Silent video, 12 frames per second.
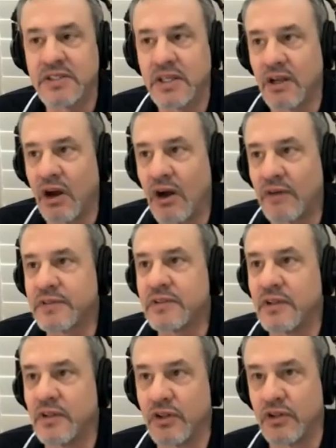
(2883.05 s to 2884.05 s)
that
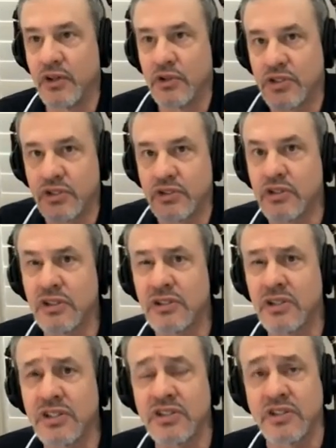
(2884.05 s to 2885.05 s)
there's a
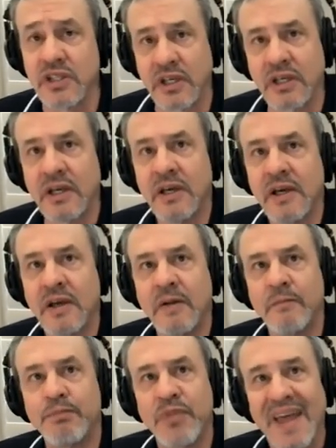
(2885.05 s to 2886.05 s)
statistic
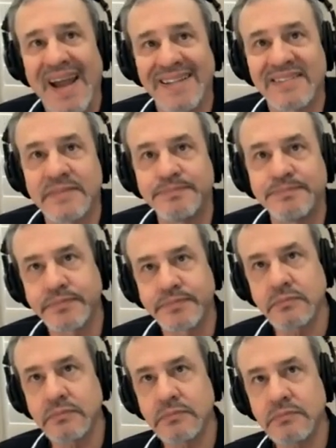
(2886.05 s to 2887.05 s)
that
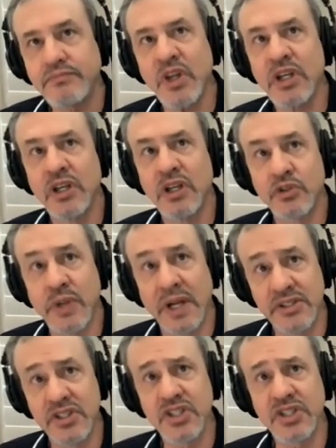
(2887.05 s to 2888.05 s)

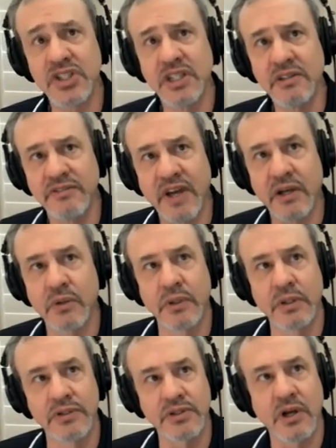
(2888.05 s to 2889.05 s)
transitioning
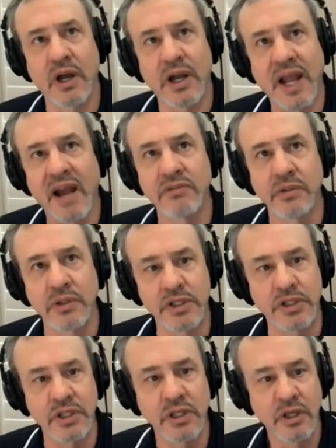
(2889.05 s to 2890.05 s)
veterans on
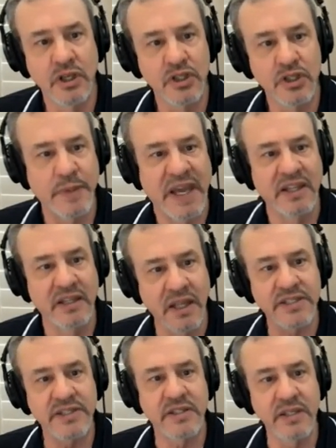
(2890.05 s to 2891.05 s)
average spend
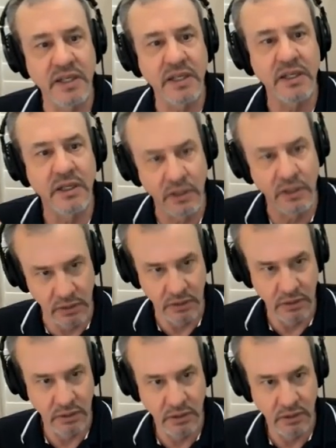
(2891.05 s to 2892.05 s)
less than a year
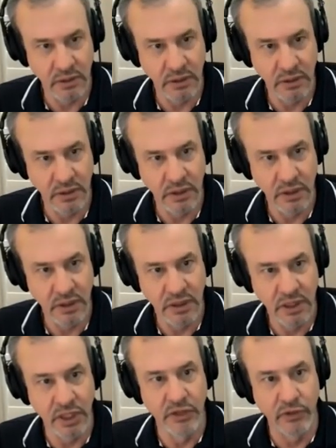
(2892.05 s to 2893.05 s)

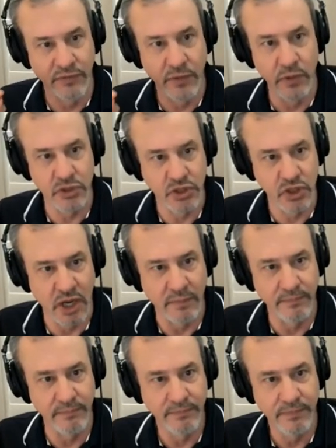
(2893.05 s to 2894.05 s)
in their first
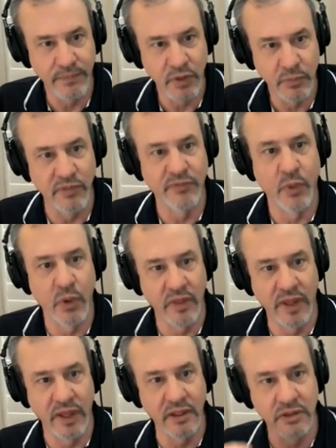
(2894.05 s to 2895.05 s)
job before
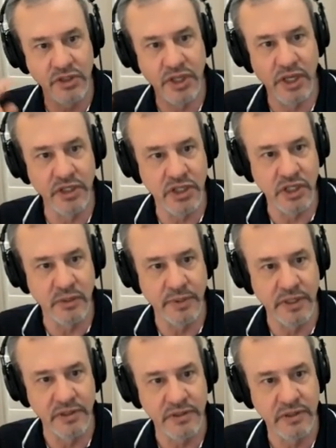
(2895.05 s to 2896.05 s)
they change
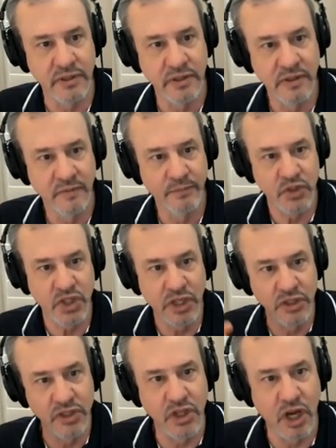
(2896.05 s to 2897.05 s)
companies,
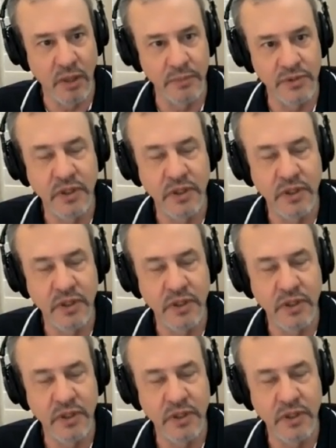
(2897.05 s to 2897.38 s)
change jobs.